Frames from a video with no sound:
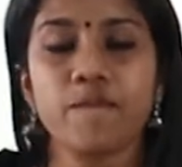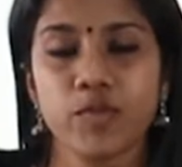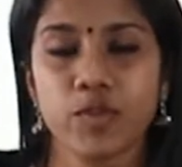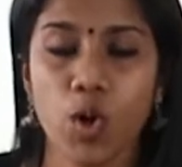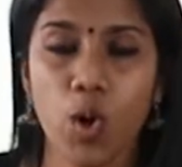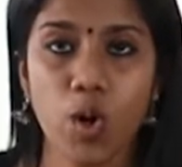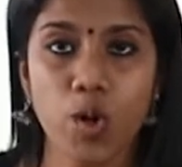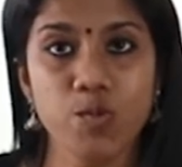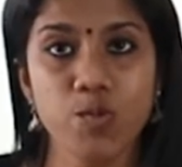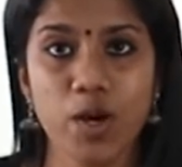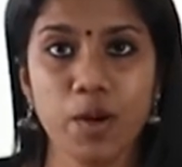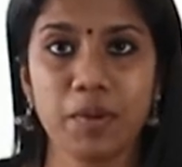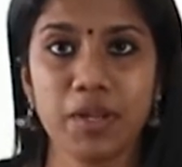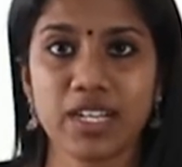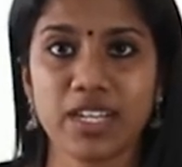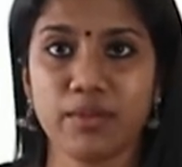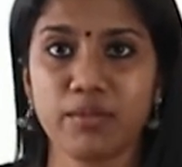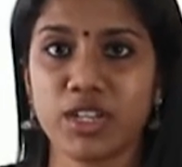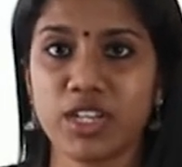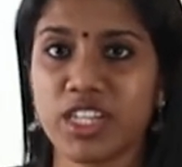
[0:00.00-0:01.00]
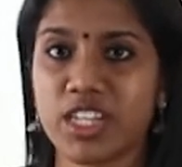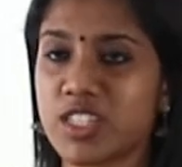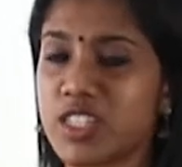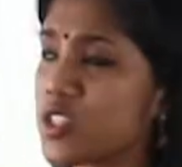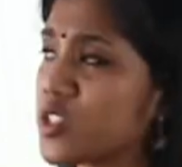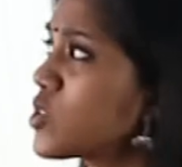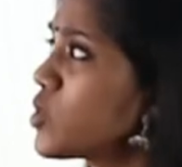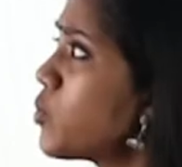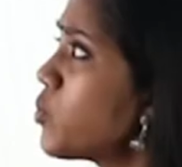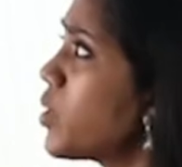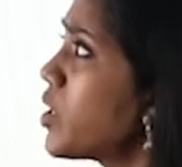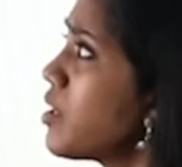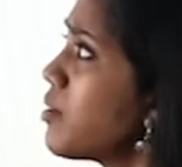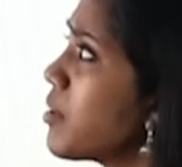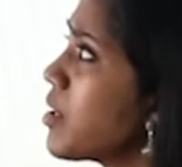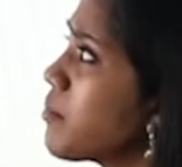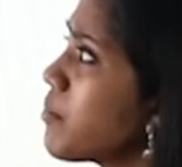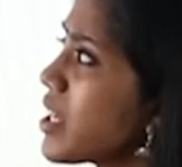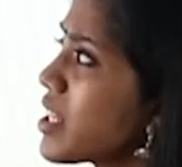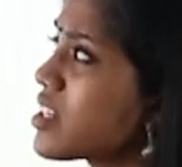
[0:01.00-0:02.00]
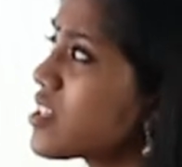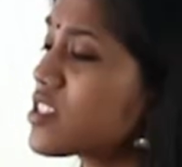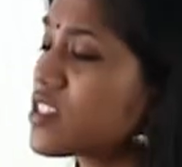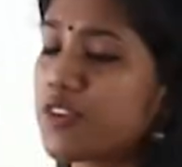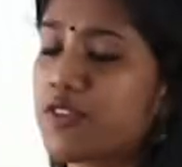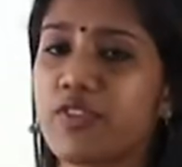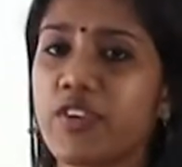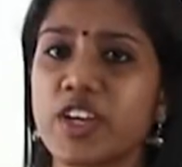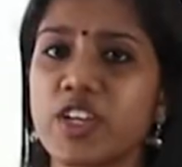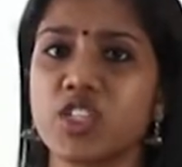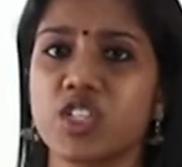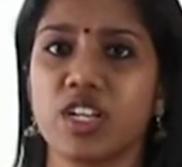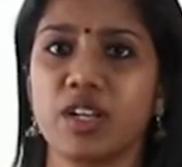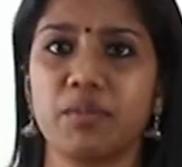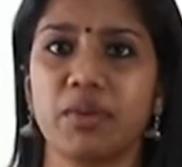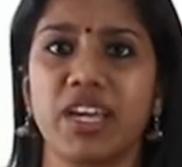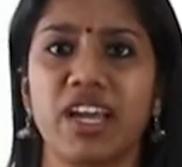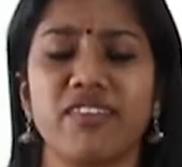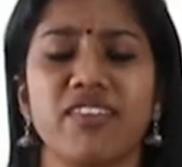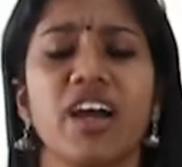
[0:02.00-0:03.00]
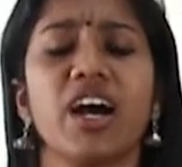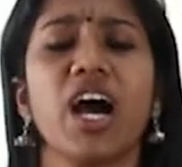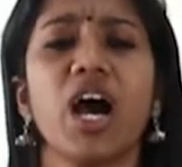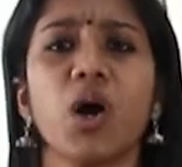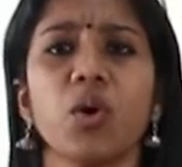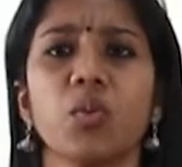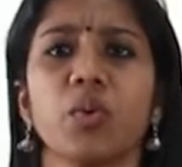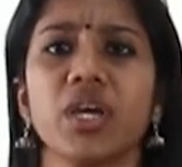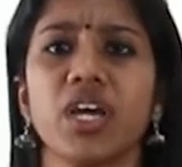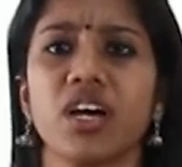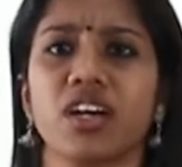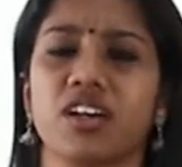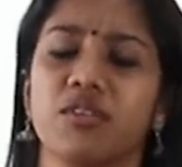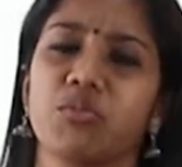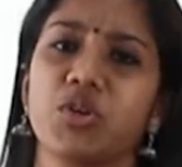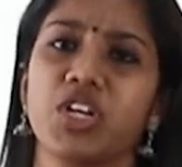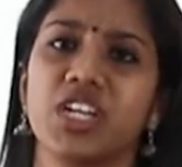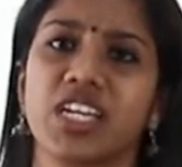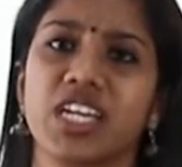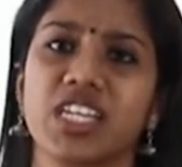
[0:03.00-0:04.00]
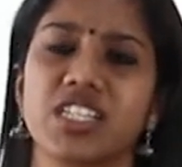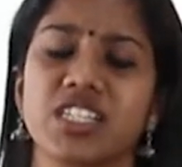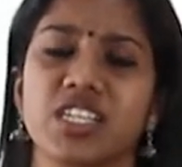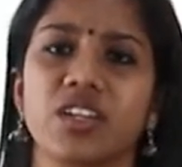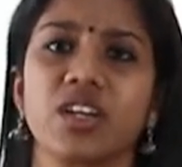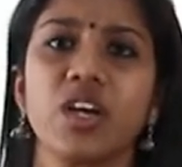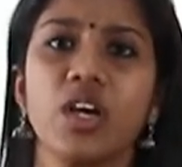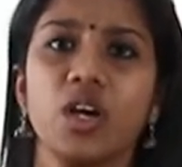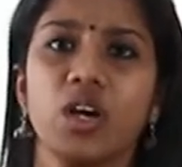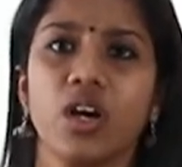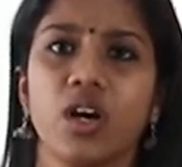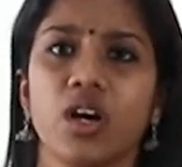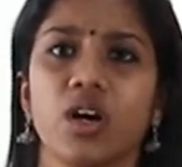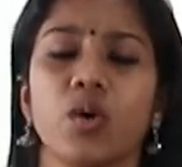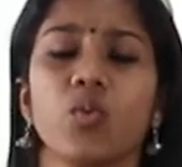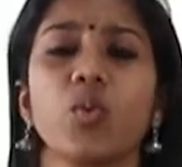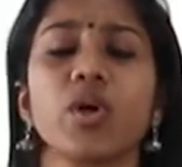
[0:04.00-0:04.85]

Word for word: non-verbal communication. So what do you mean by this facial behavior? How we are communicating uh,